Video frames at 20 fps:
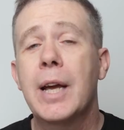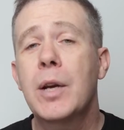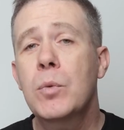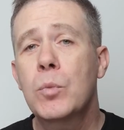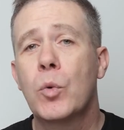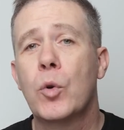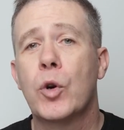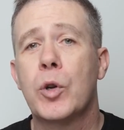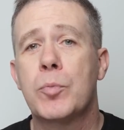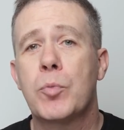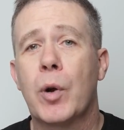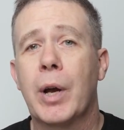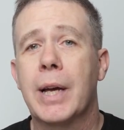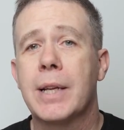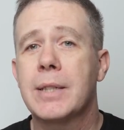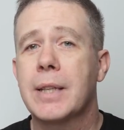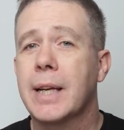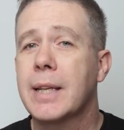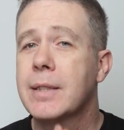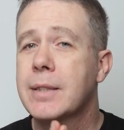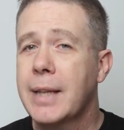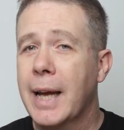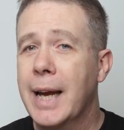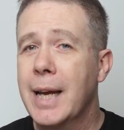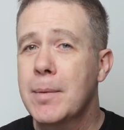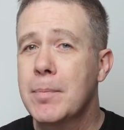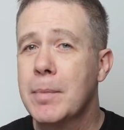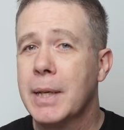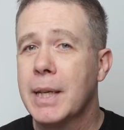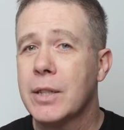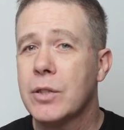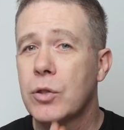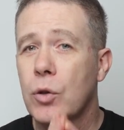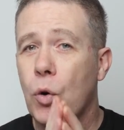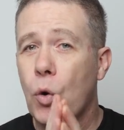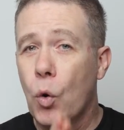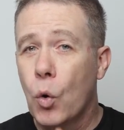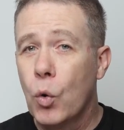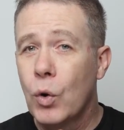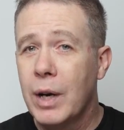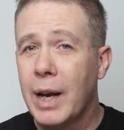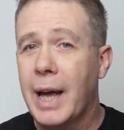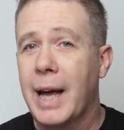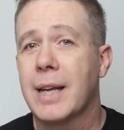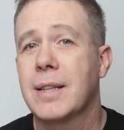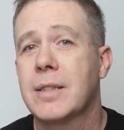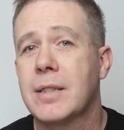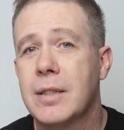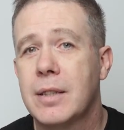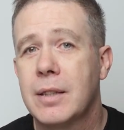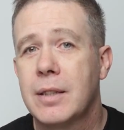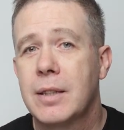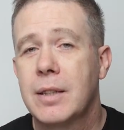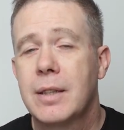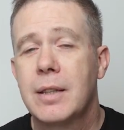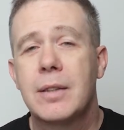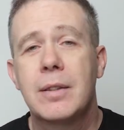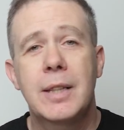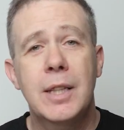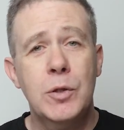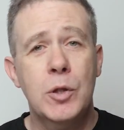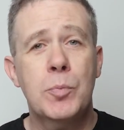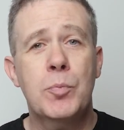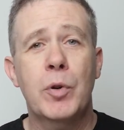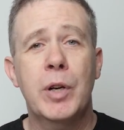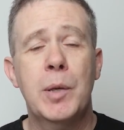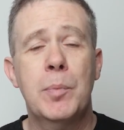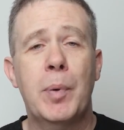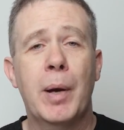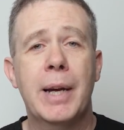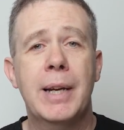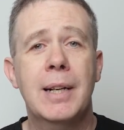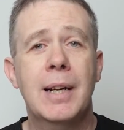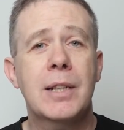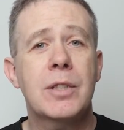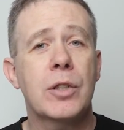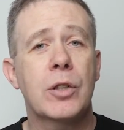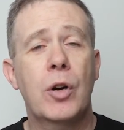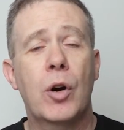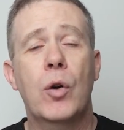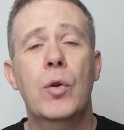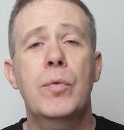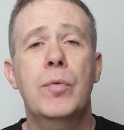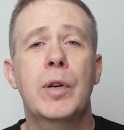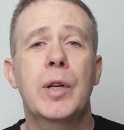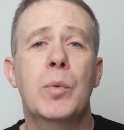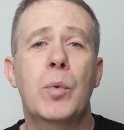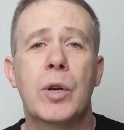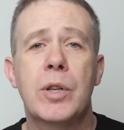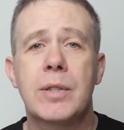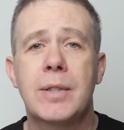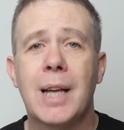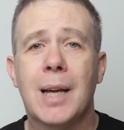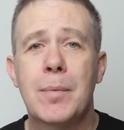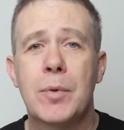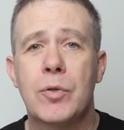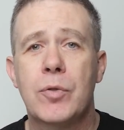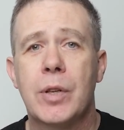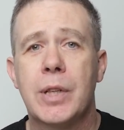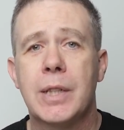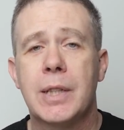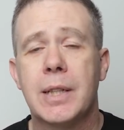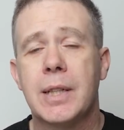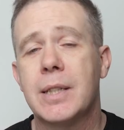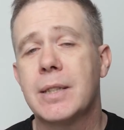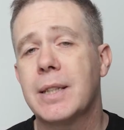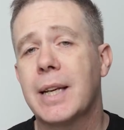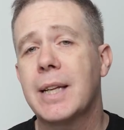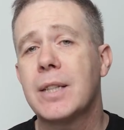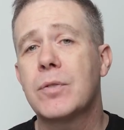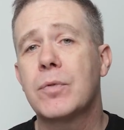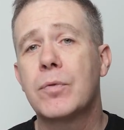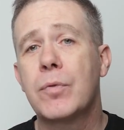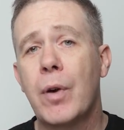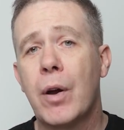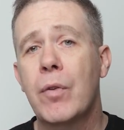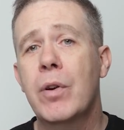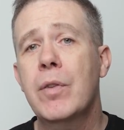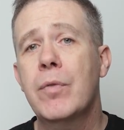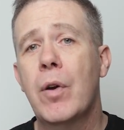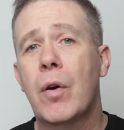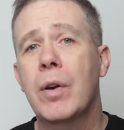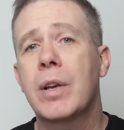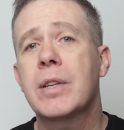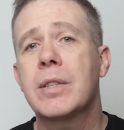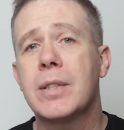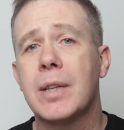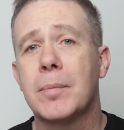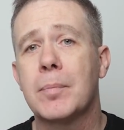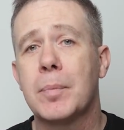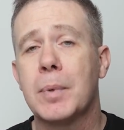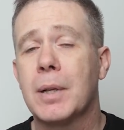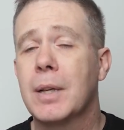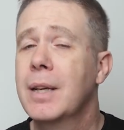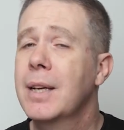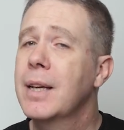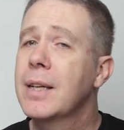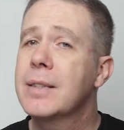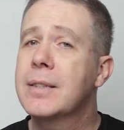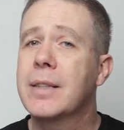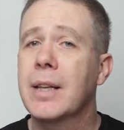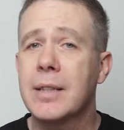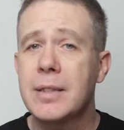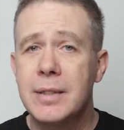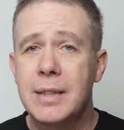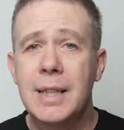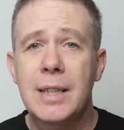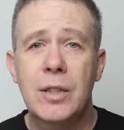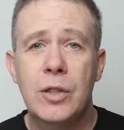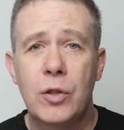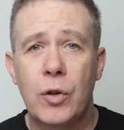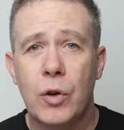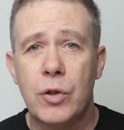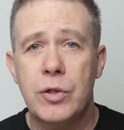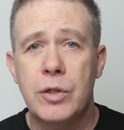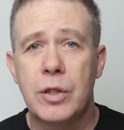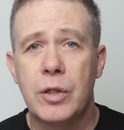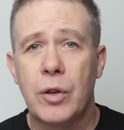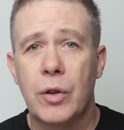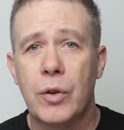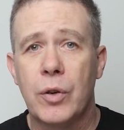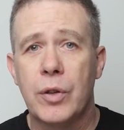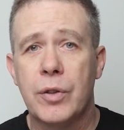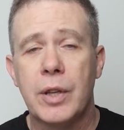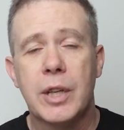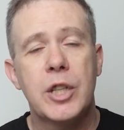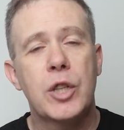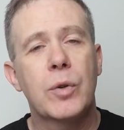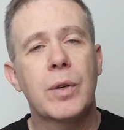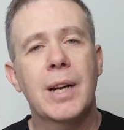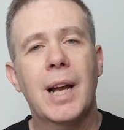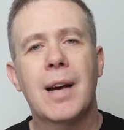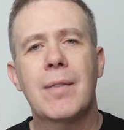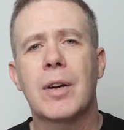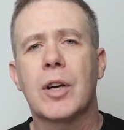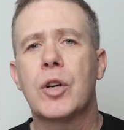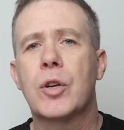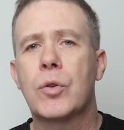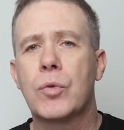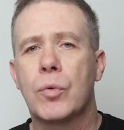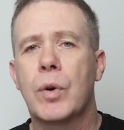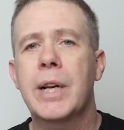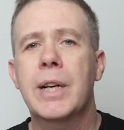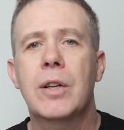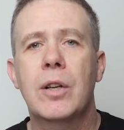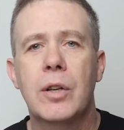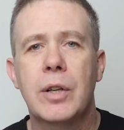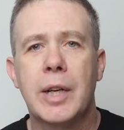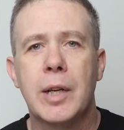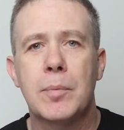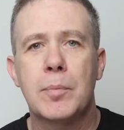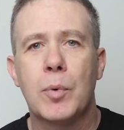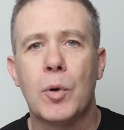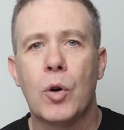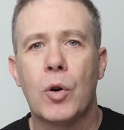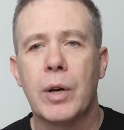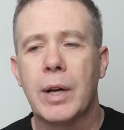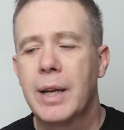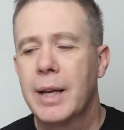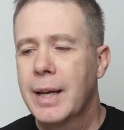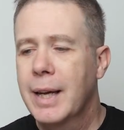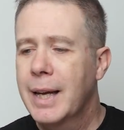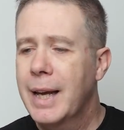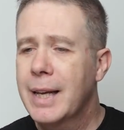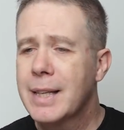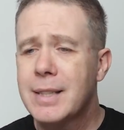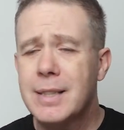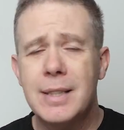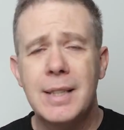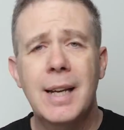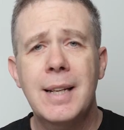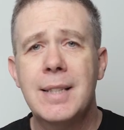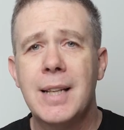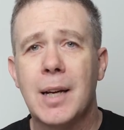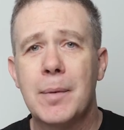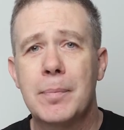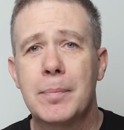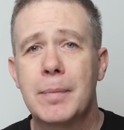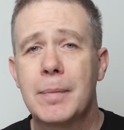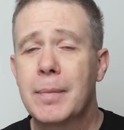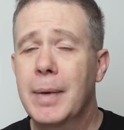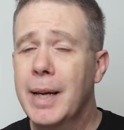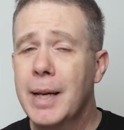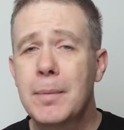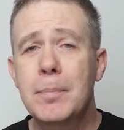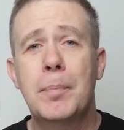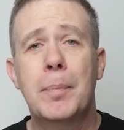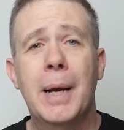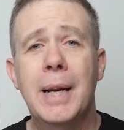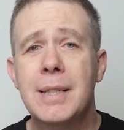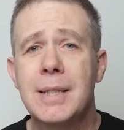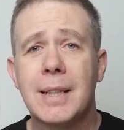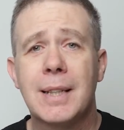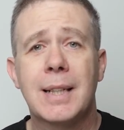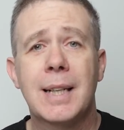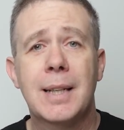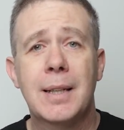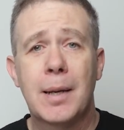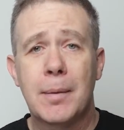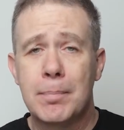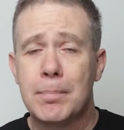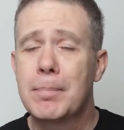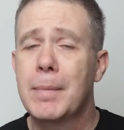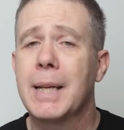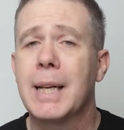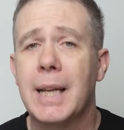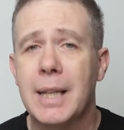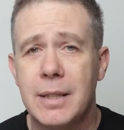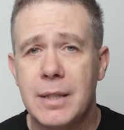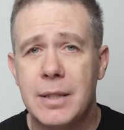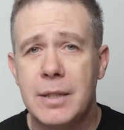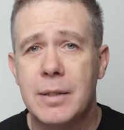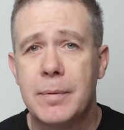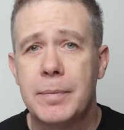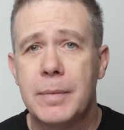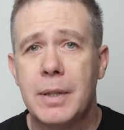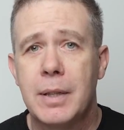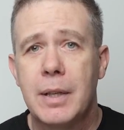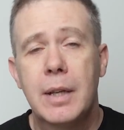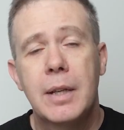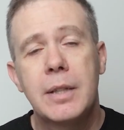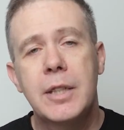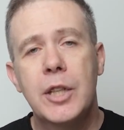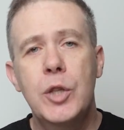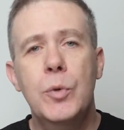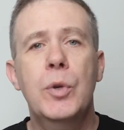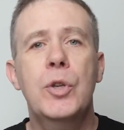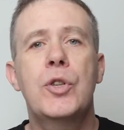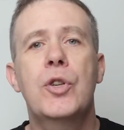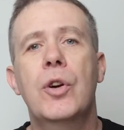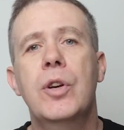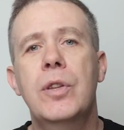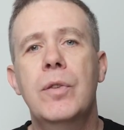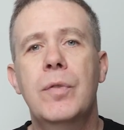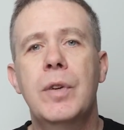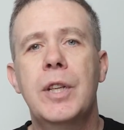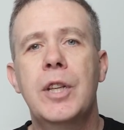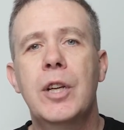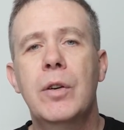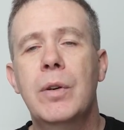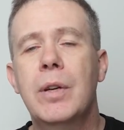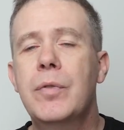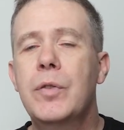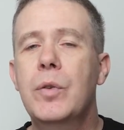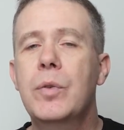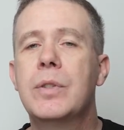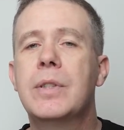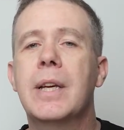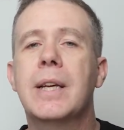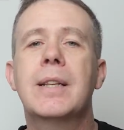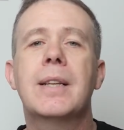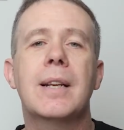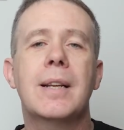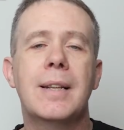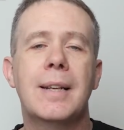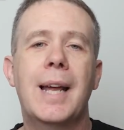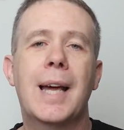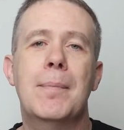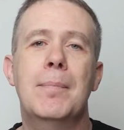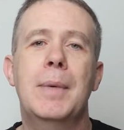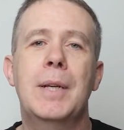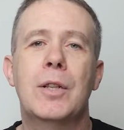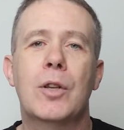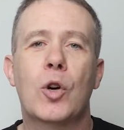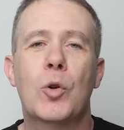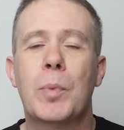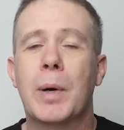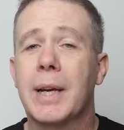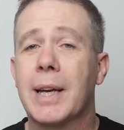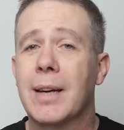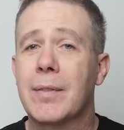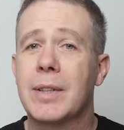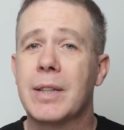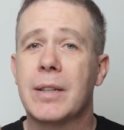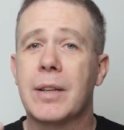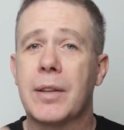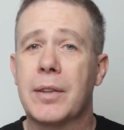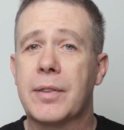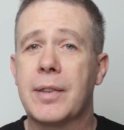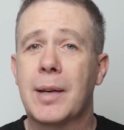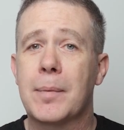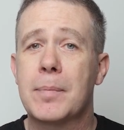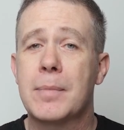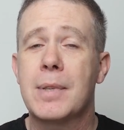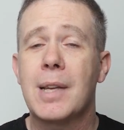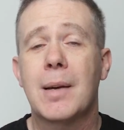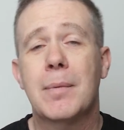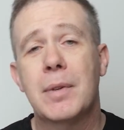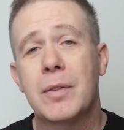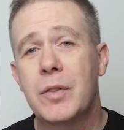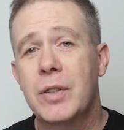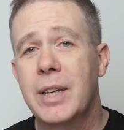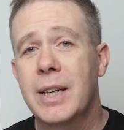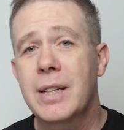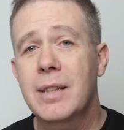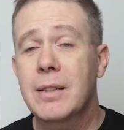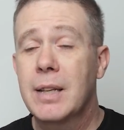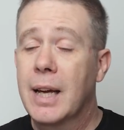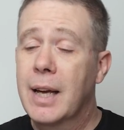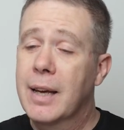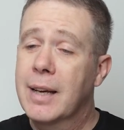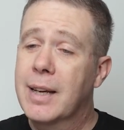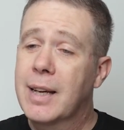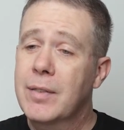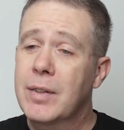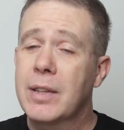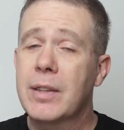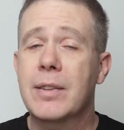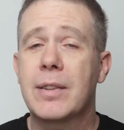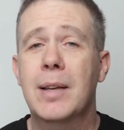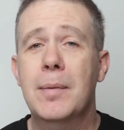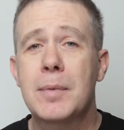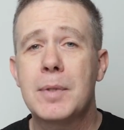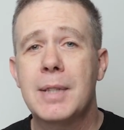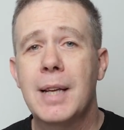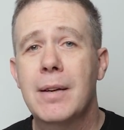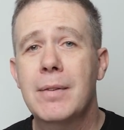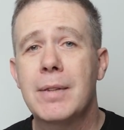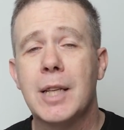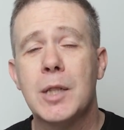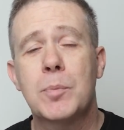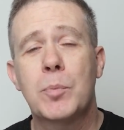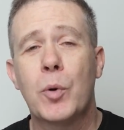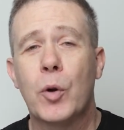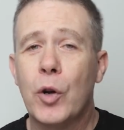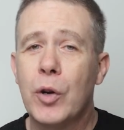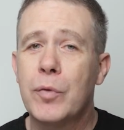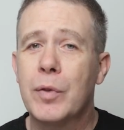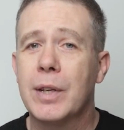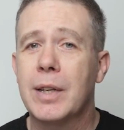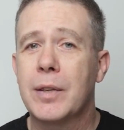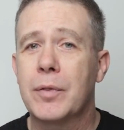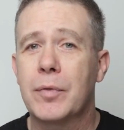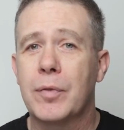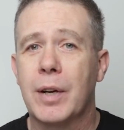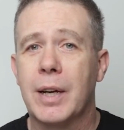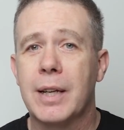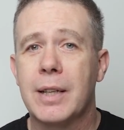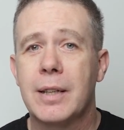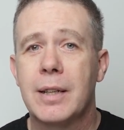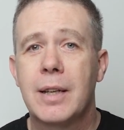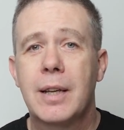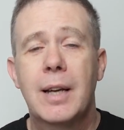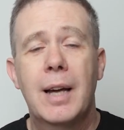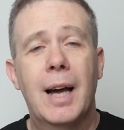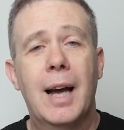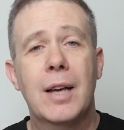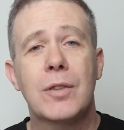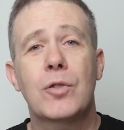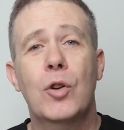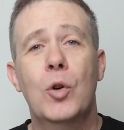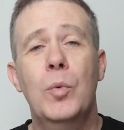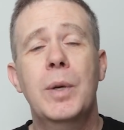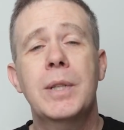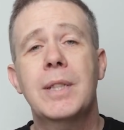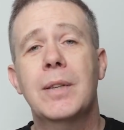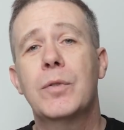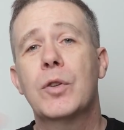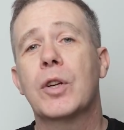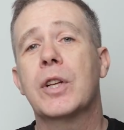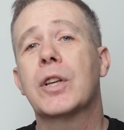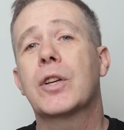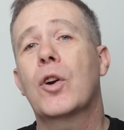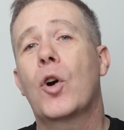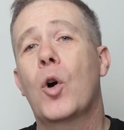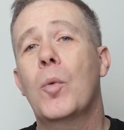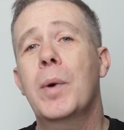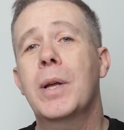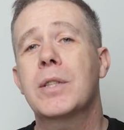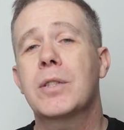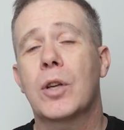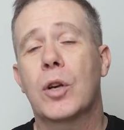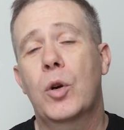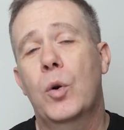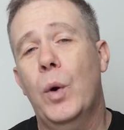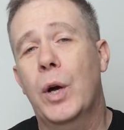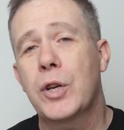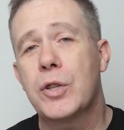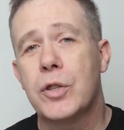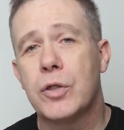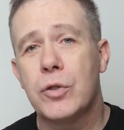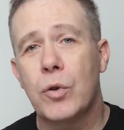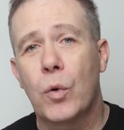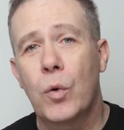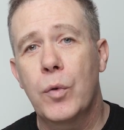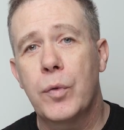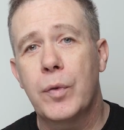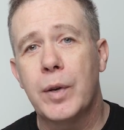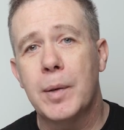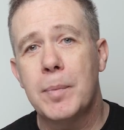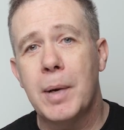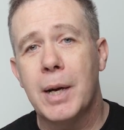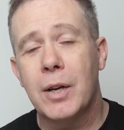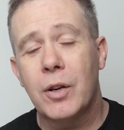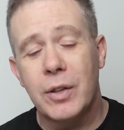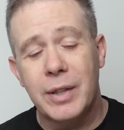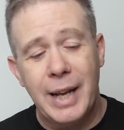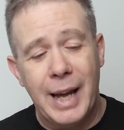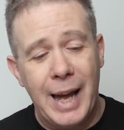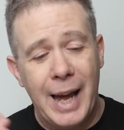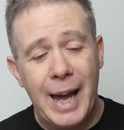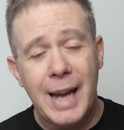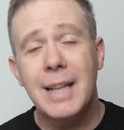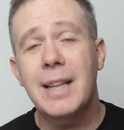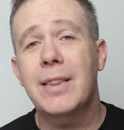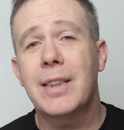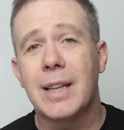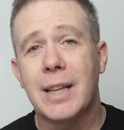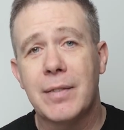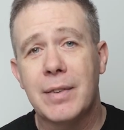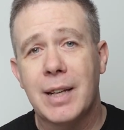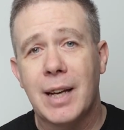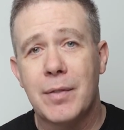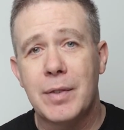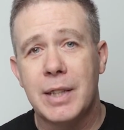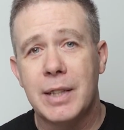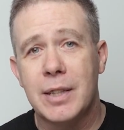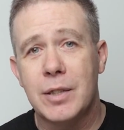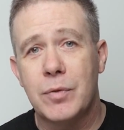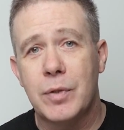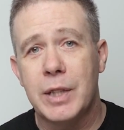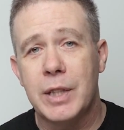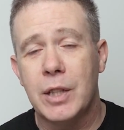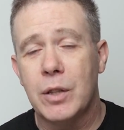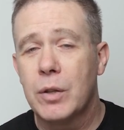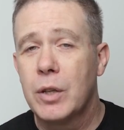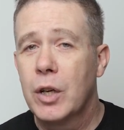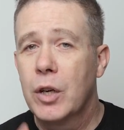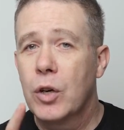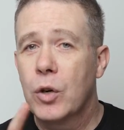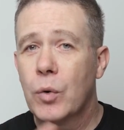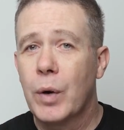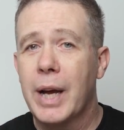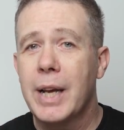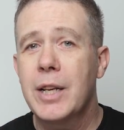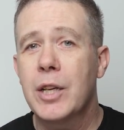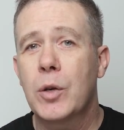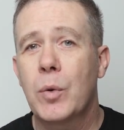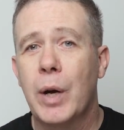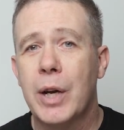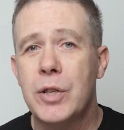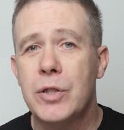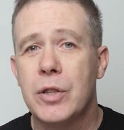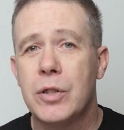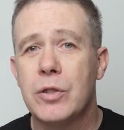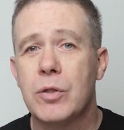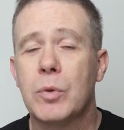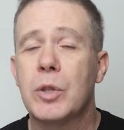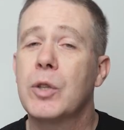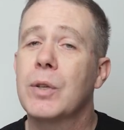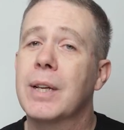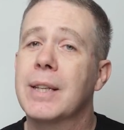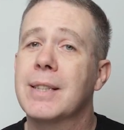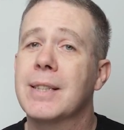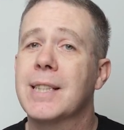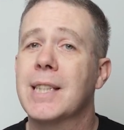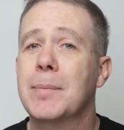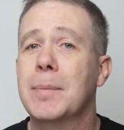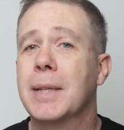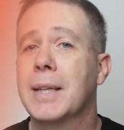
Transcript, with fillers: in WordPress in ten minutes or less. This was pretty painless, and hopefully what's demonstrated is it's very, very simple, doesn't need to cost the earth, and you can have a great looking blog set up in basically minutes. Did you enjoy the video? If you did, let me know by giving it a thumbs up. If you didn't, give it a thumbs down. That's perfectly fine. As always, if you've got any comments, questions, or feedback on anything I've covered in this video, or any questions or you'd like to see